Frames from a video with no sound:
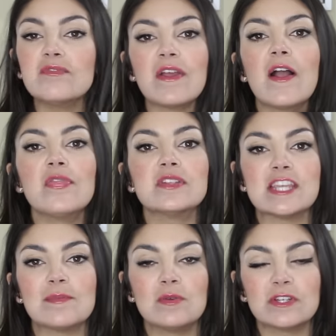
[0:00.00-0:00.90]
found the
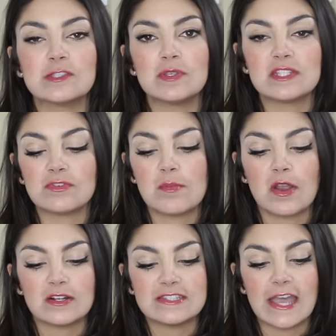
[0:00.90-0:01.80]
Demi Wispies from
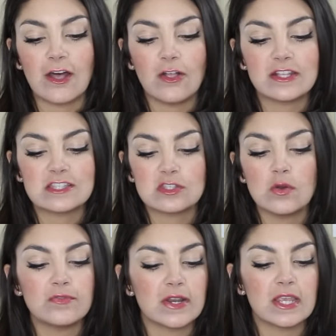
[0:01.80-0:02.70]
Ardell. It's
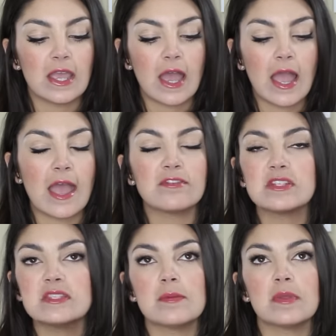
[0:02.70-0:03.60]
so funny, ever
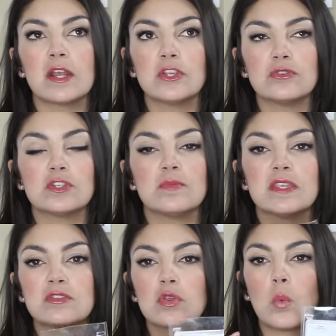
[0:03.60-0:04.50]
since I've been on YouTube,
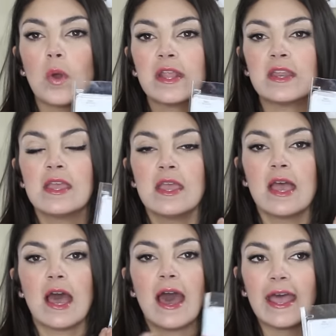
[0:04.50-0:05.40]
these are the one
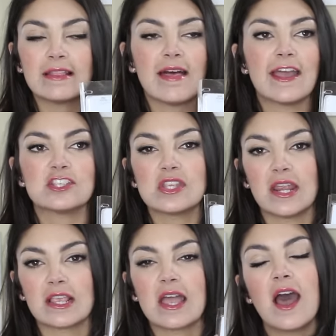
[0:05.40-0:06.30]
eyelash that
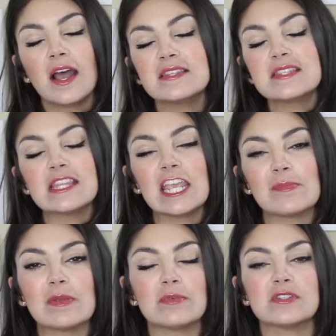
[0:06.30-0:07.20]
I constantly
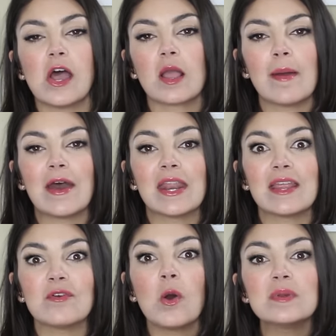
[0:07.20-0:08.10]
hear people talk about and
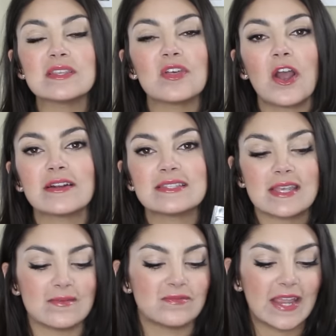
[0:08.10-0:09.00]
I've always had the hardest
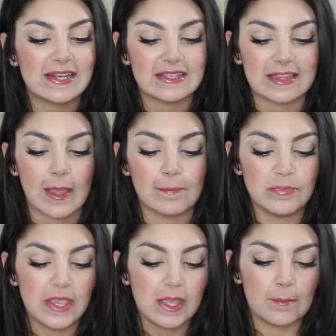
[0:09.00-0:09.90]
time finding them.
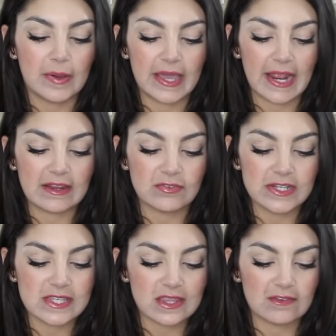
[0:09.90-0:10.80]
But I
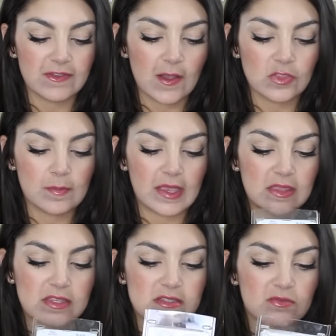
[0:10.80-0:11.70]
recently found them
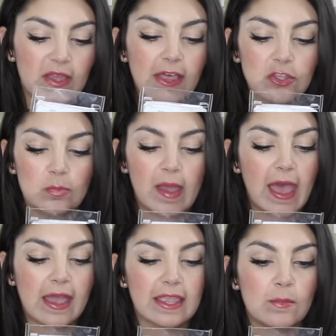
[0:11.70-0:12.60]
in this value
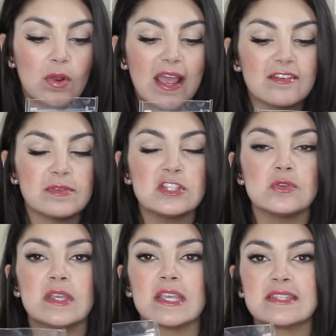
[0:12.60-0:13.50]
pack and what I've been
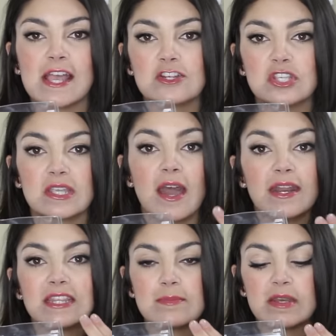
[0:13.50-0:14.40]
doing is actually
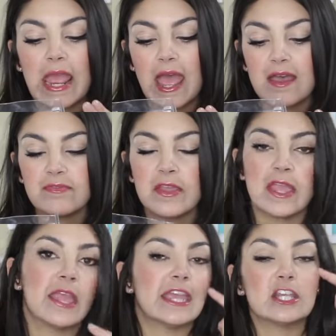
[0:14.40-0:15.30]
cutting them in
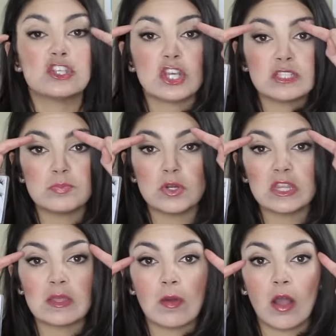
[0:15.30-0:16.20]
half and just
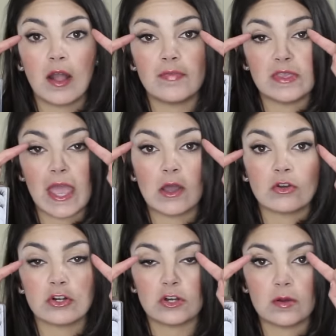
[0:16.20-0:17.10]
putting them on the
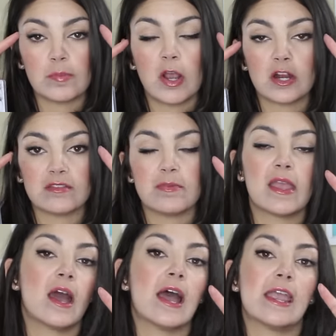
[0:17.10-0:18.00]
outer part of
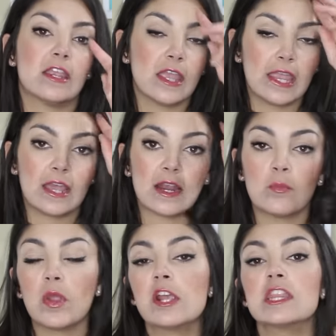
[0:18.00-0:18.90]
my eye. And
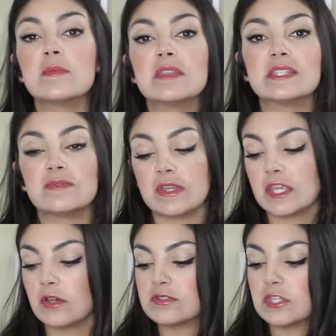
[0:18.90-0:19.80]
I'm wearing them in this
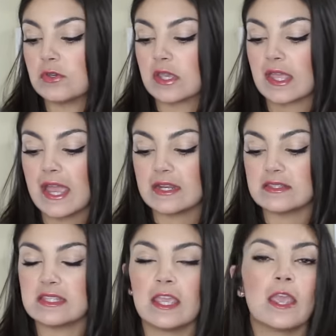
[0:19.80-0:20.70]
video so you can kind
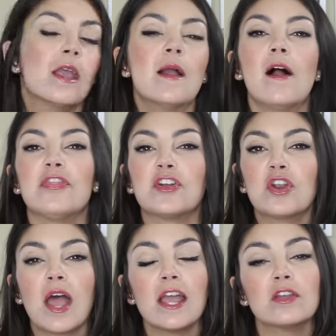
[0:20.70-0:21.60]
of see
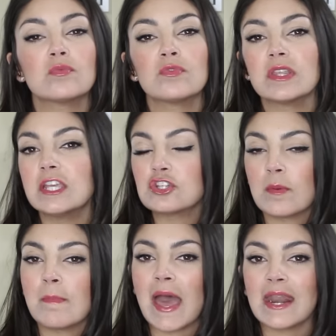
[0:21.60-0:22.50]
they're not really
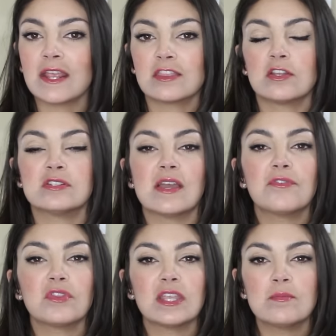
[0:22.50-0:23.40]
dramatic. They're
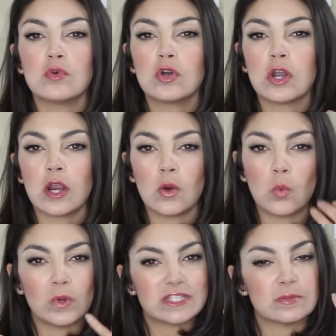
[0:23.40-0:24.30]
definitely
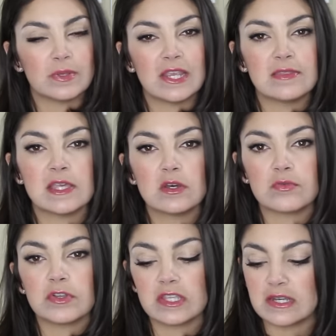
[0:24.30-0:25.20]
more wispy and they
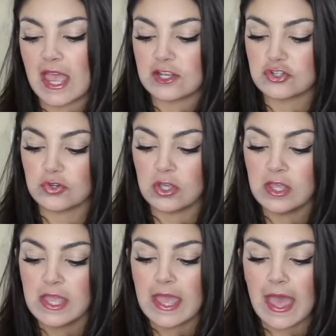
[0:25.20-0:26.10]
look really
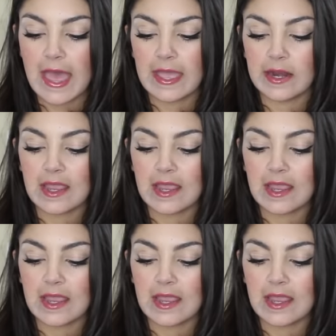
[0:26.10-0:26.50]
natural. And